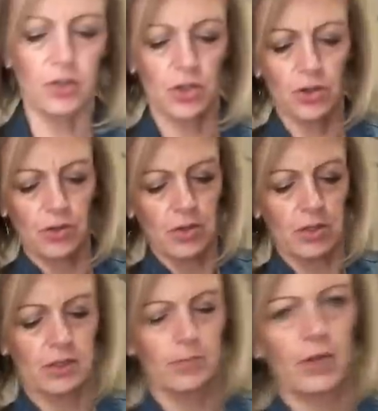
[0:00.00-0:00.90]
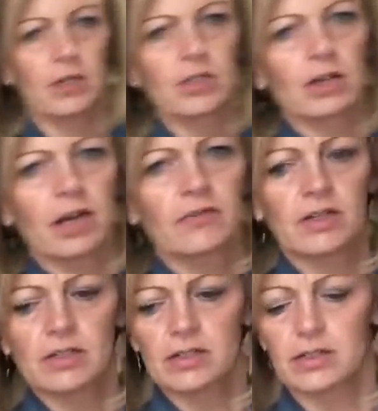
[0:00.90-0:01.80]
show you this pantograph
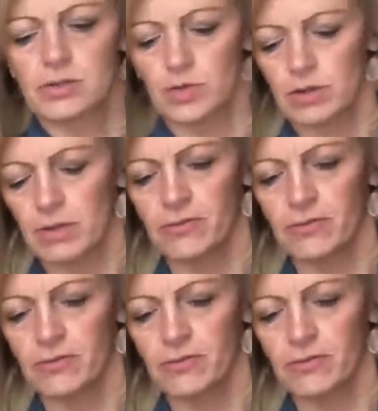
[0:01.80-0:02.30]
because this is one of my